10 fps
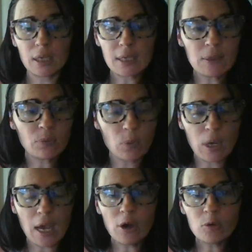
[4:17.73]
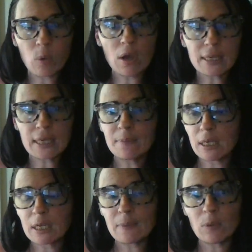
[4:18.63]
It could be, I heard walking,
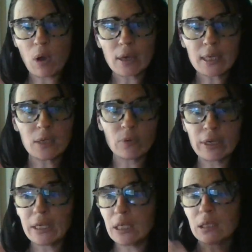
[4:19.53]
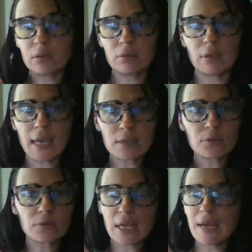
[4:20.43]
but it could be walking, running,
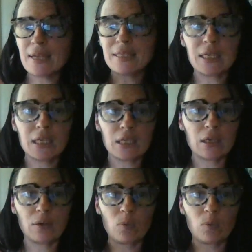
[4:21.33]
exercising,